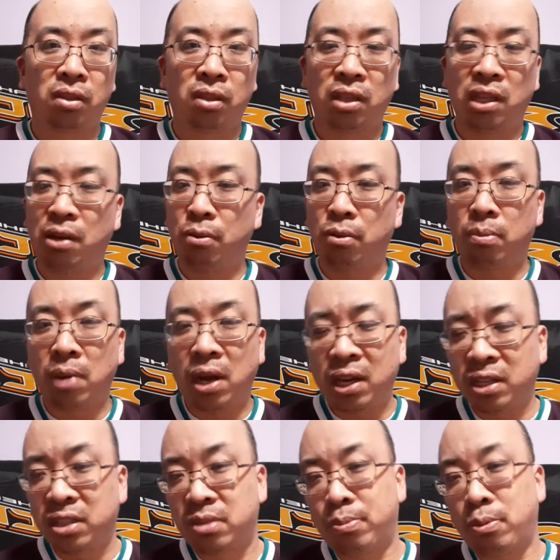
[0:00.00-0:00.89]
They were my
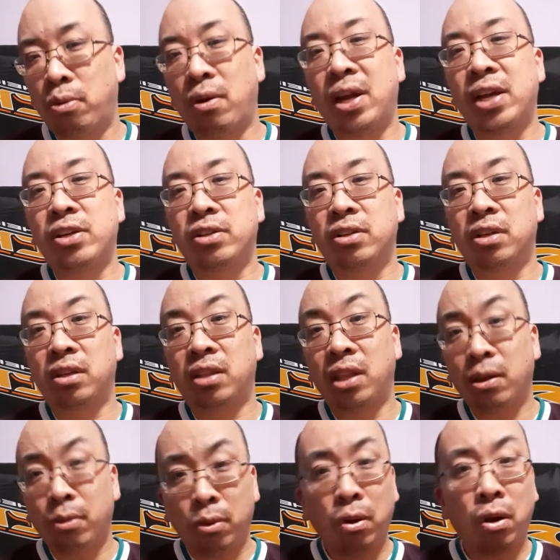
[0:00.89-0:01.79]
inspiration.
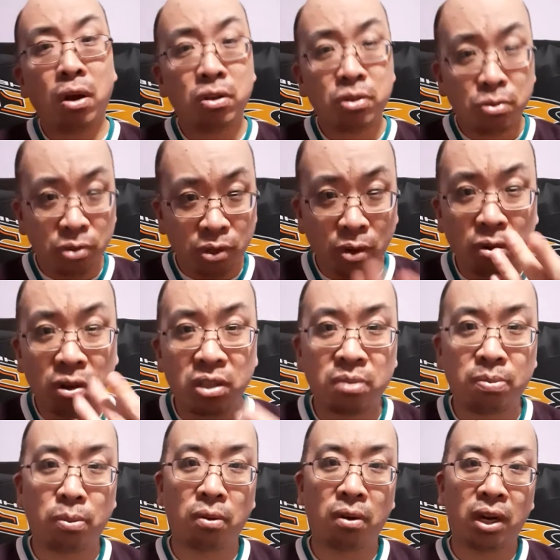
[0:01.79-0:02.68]
They were also your
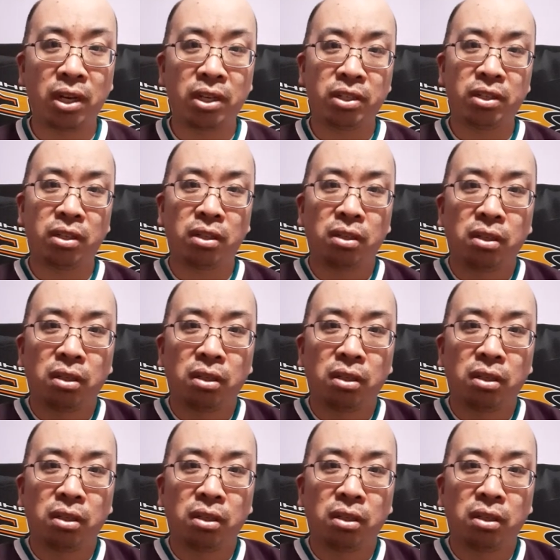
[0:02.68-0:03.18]
inspiration.